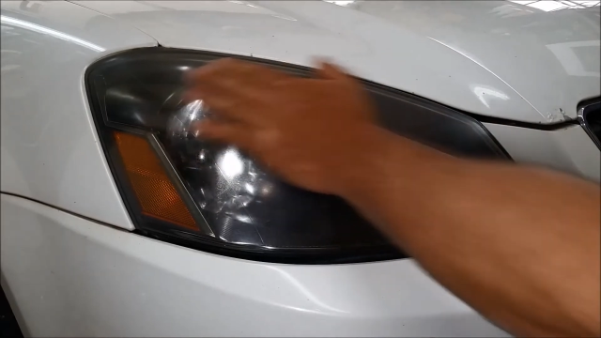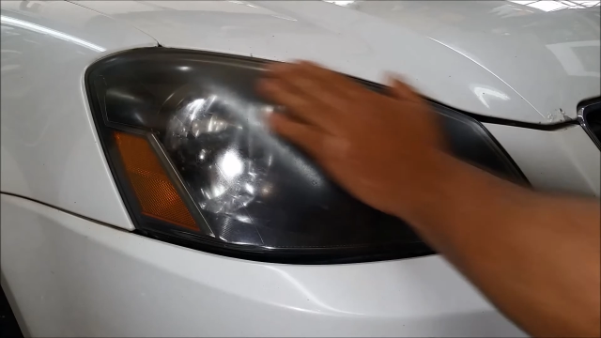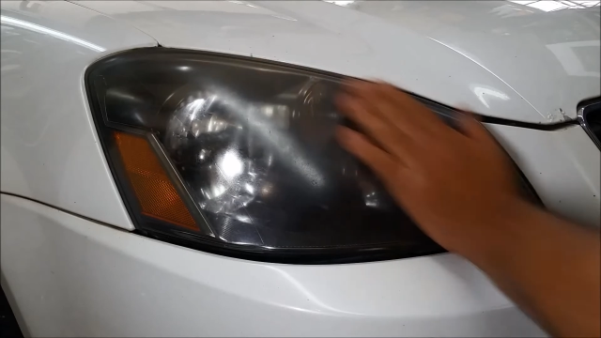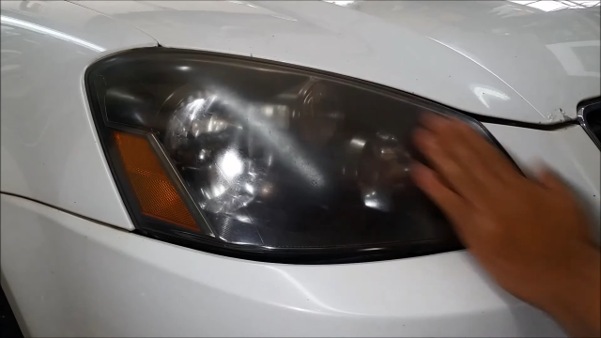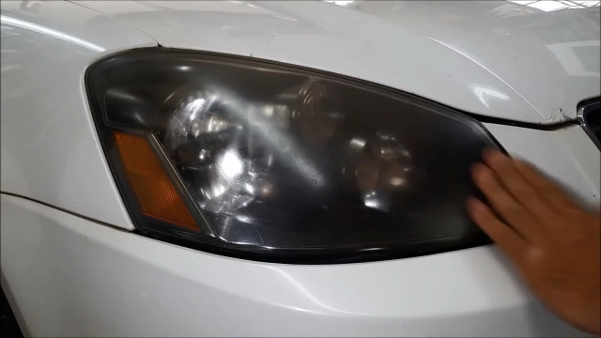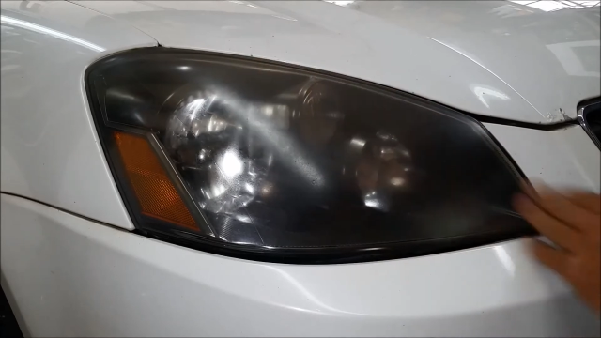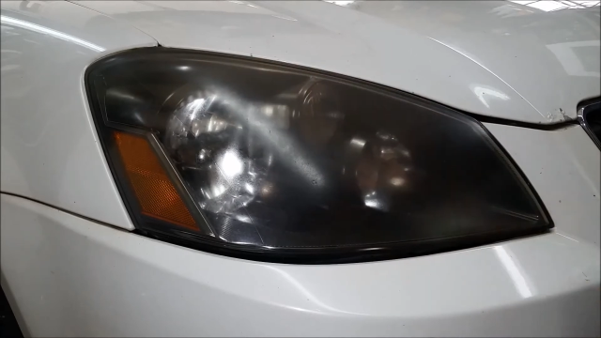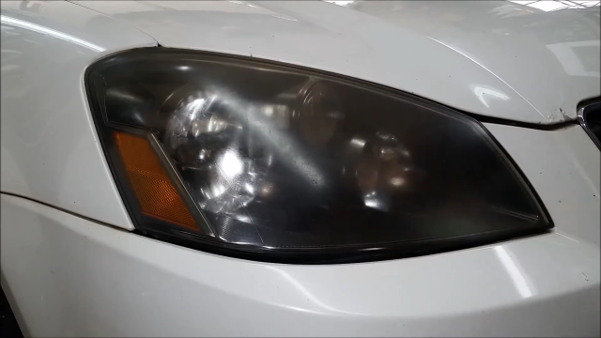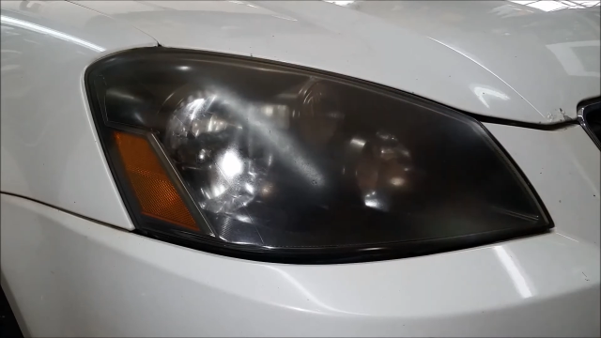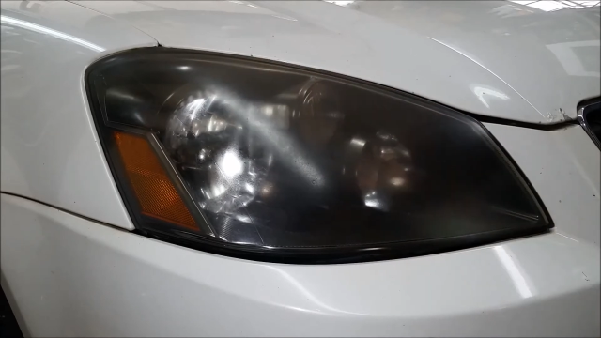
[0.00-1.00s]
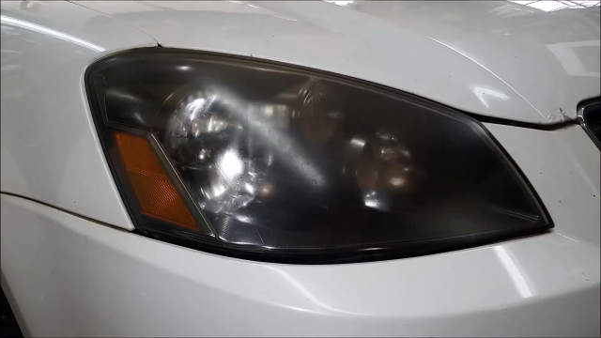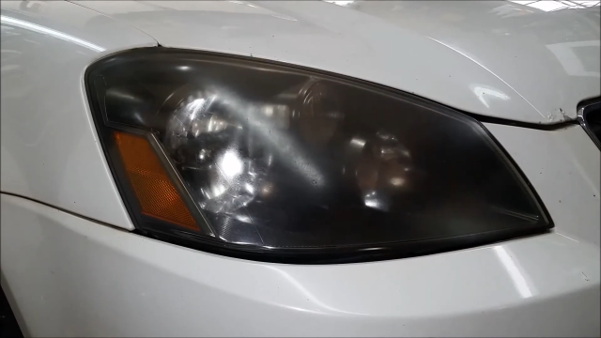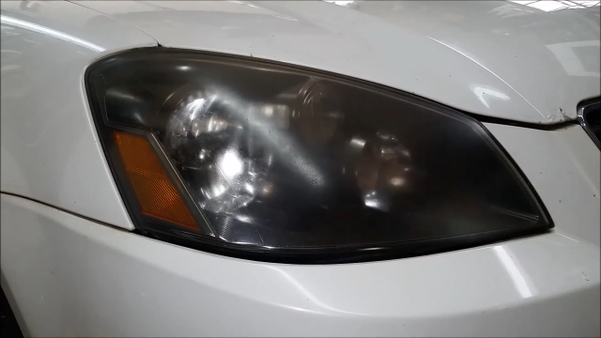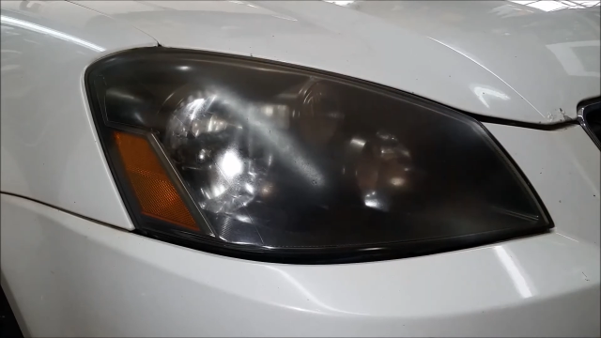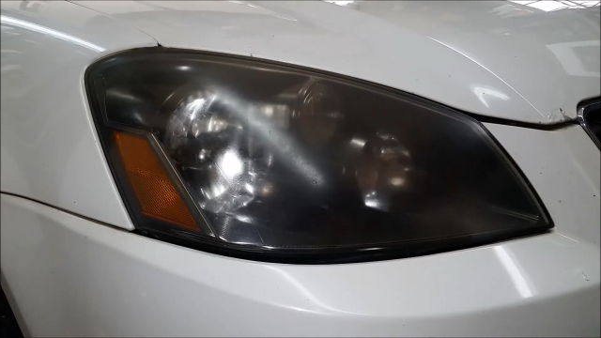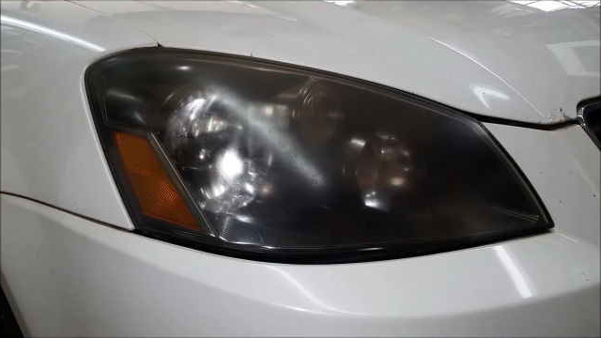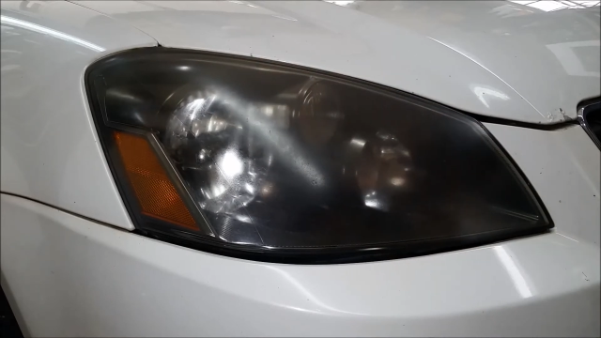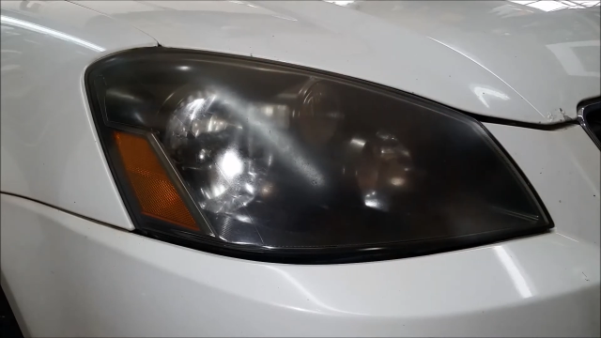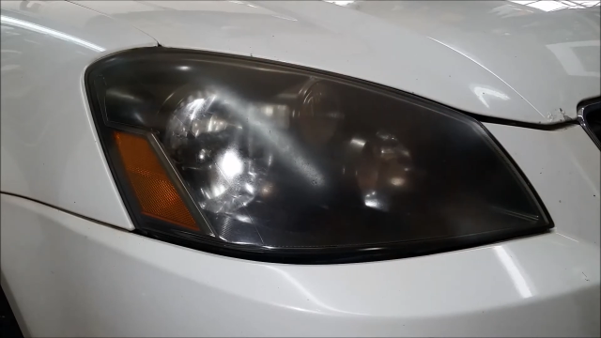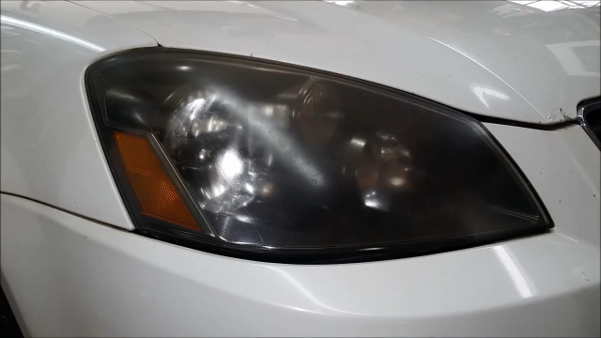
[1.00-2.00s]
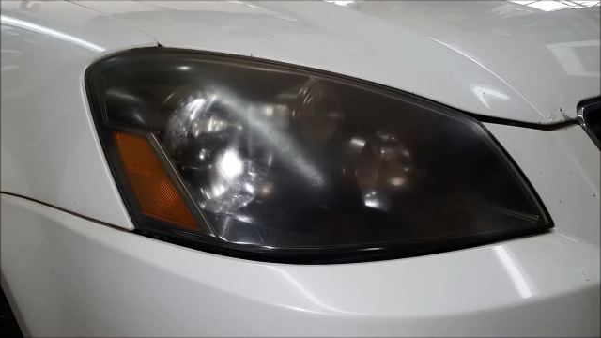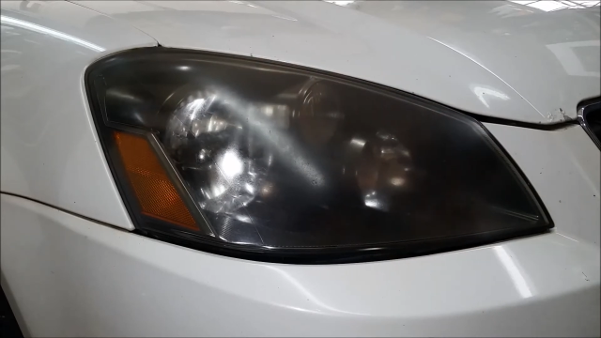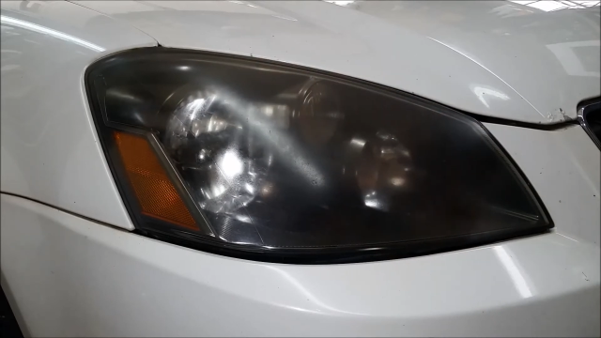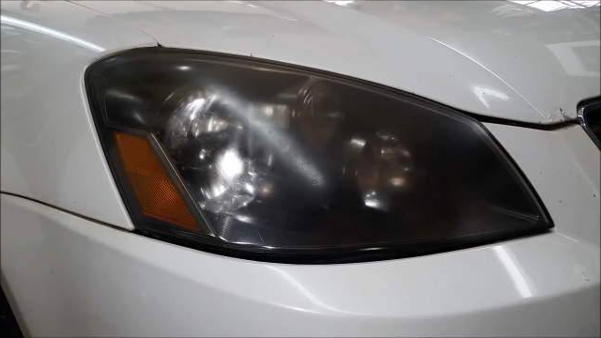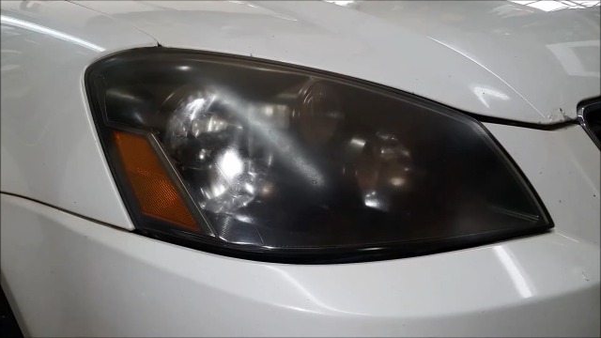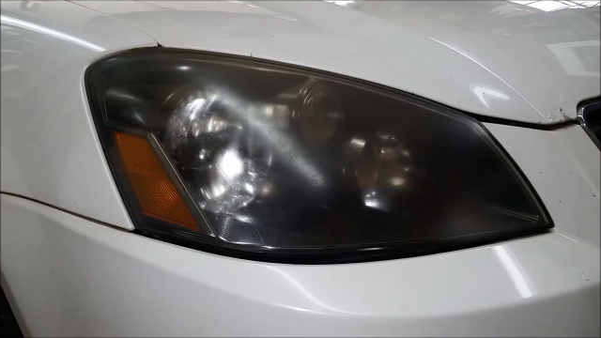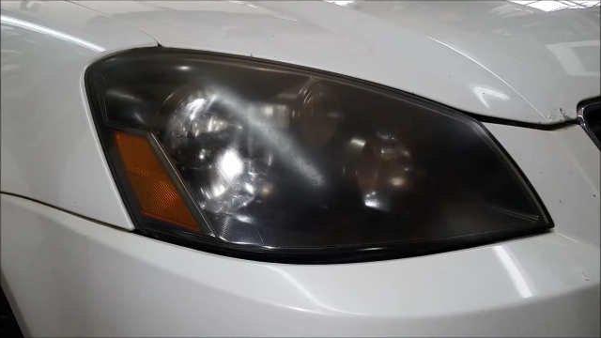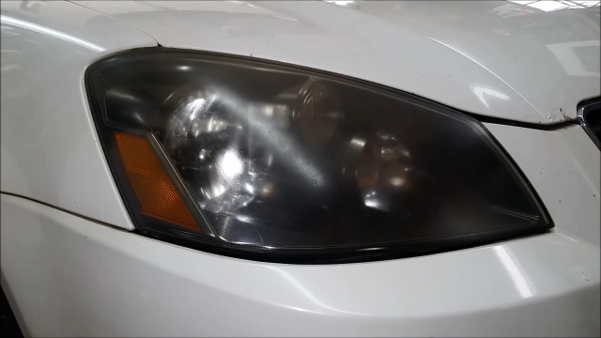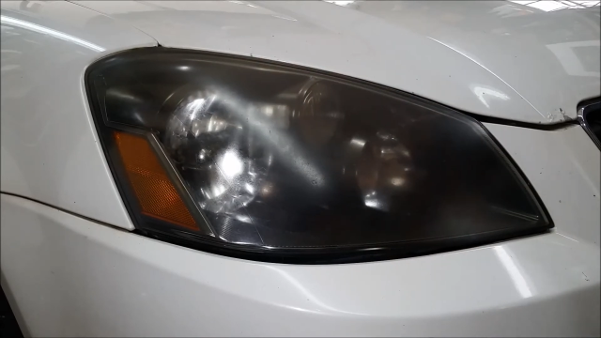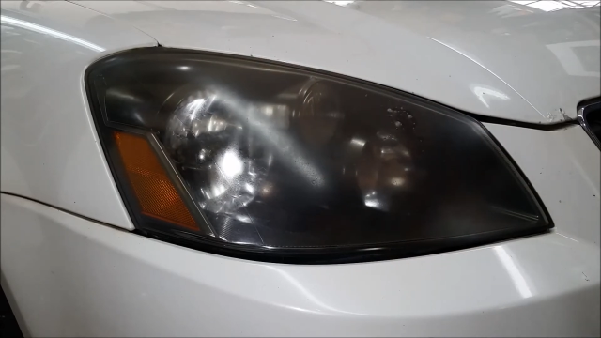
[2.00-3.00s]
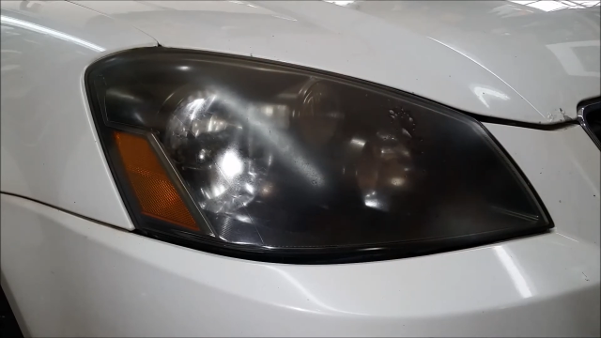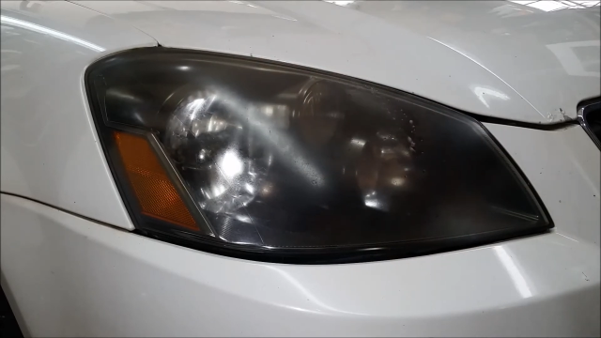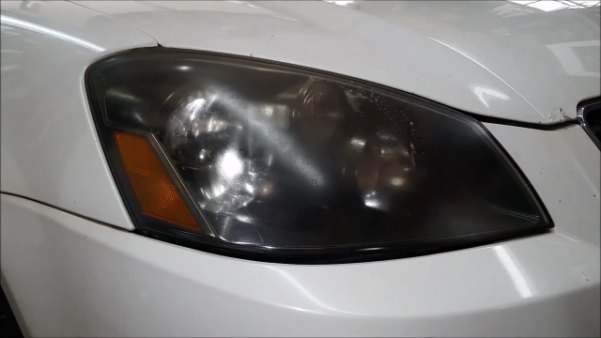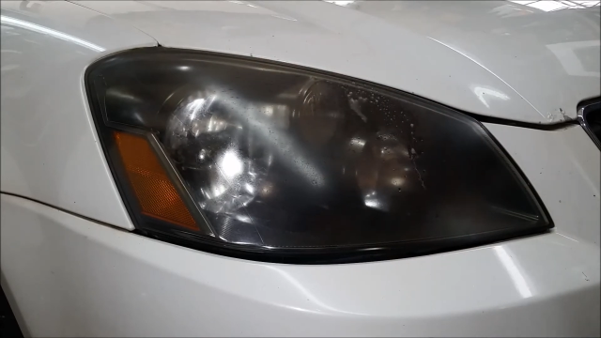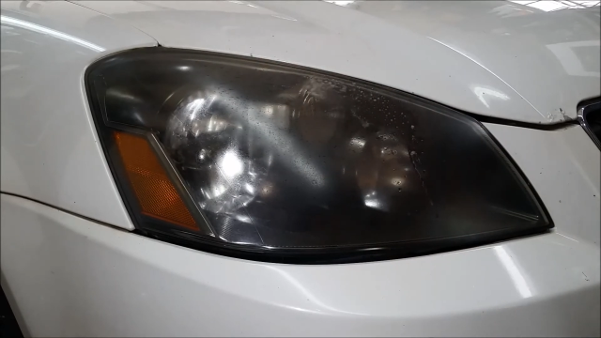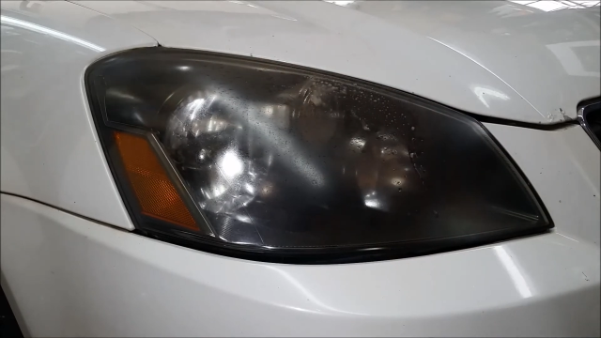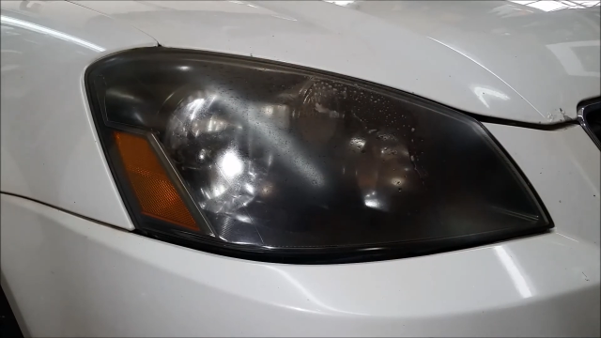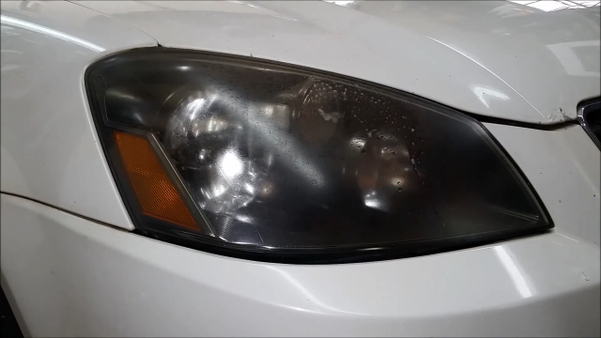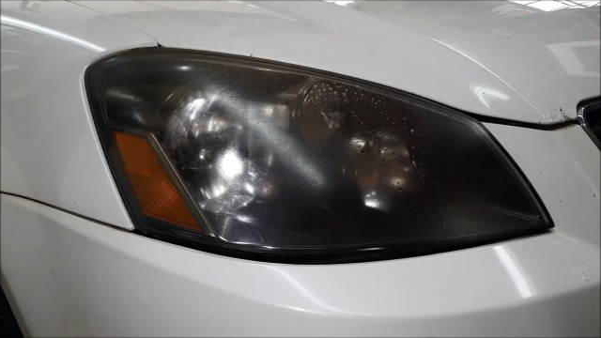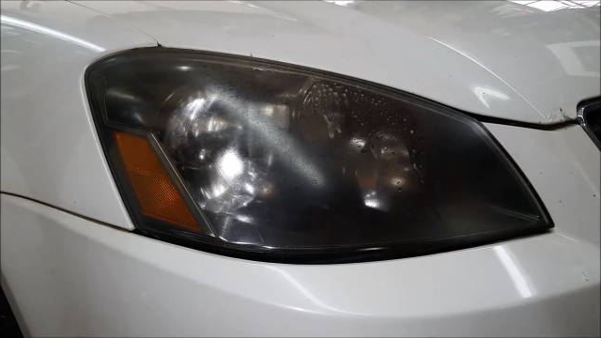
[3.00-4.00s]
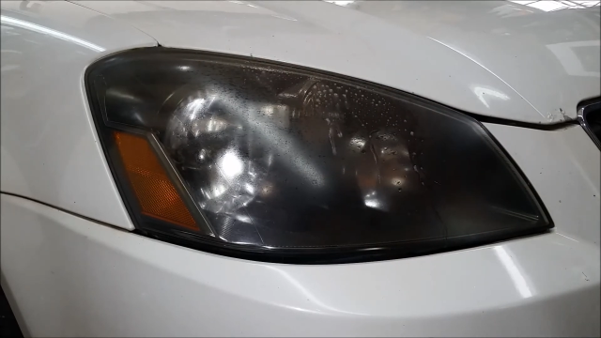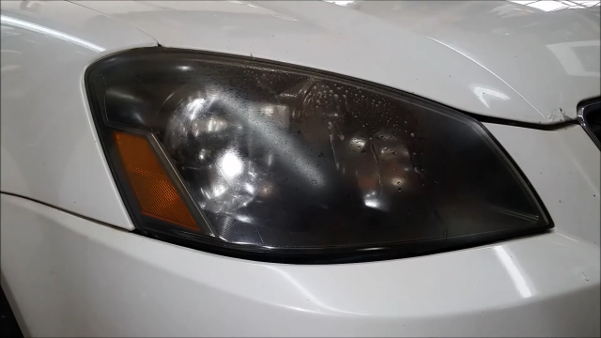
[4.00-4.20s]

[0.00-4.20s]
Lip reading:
(no speaker visible)